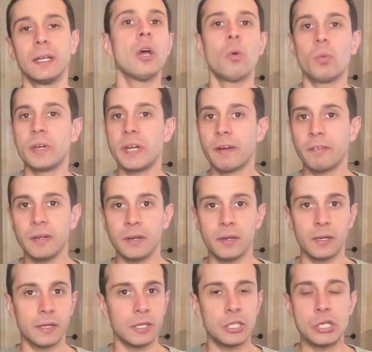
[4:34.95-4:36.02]
Whenever,
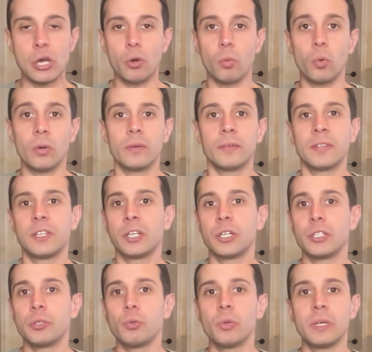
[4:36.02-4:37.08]
you know, they're
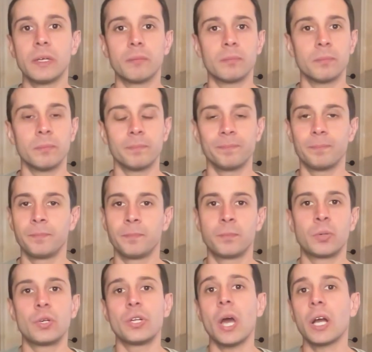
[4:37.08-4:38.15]
doing
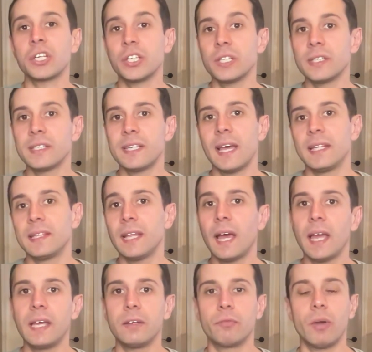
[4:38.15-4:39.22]
productions at
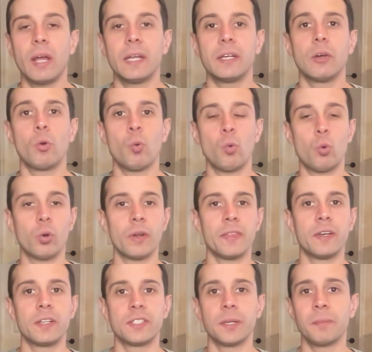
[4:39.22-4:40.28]
night, right, or
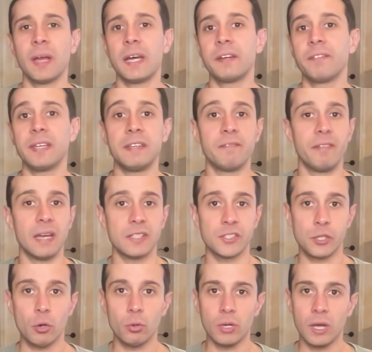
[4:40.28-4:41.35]
there's some kind of events
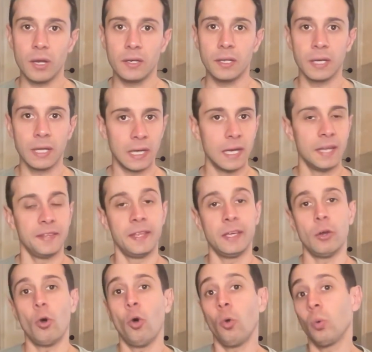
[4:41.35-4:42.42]
going on, they
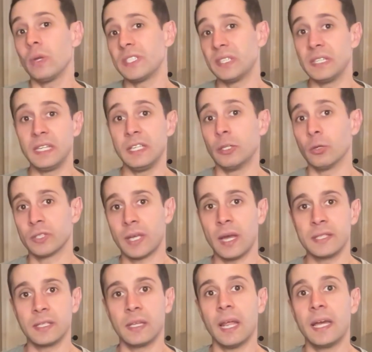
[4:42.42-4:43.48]
always need those kinds
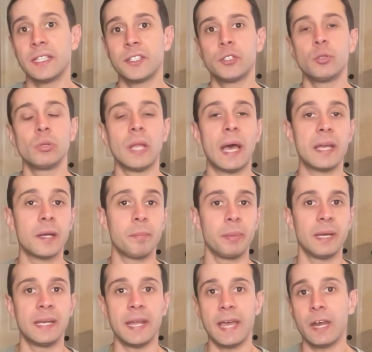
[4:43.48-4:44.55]
of lights to light up
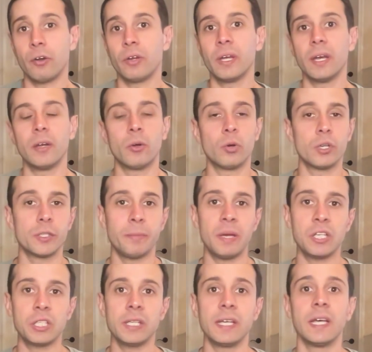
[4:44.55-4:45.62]
an area, or
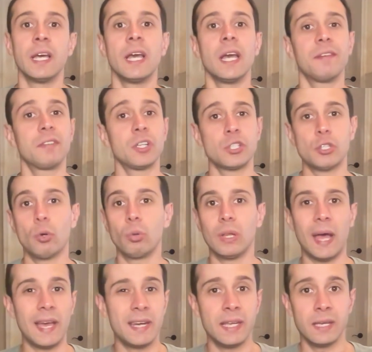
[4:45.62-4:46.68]
especially if there's no
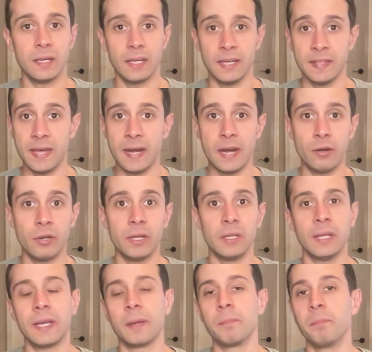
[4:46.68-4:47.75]
lighting in that area,
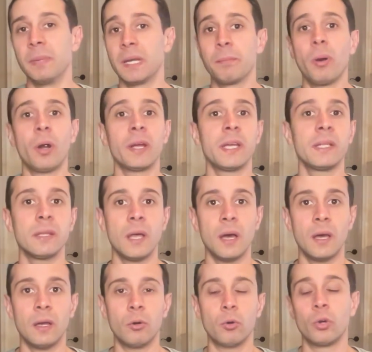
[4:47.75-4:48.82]
like a big parking
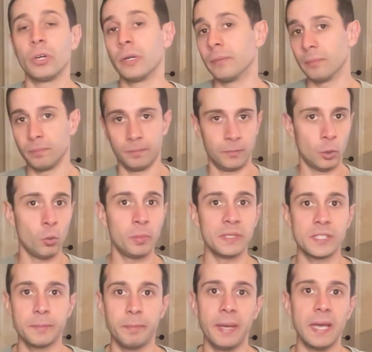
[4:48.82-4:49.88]
lot or an open
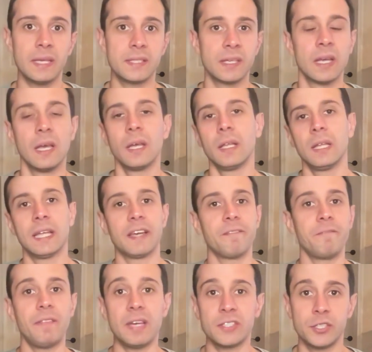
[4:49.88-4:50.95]
space, like a
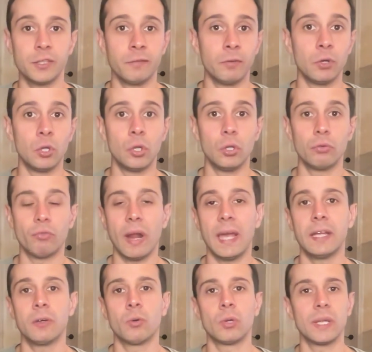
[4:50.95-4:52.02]
festival,
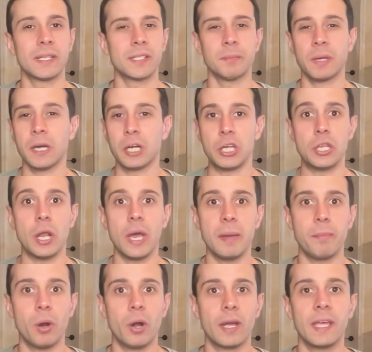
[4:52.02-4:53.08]
right, or like some kind of night
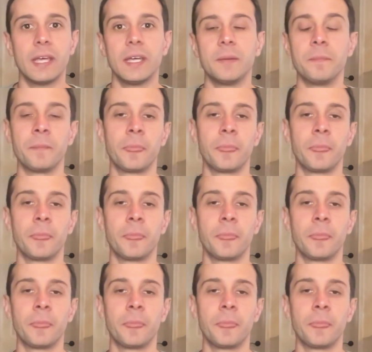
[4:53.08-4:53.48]
market.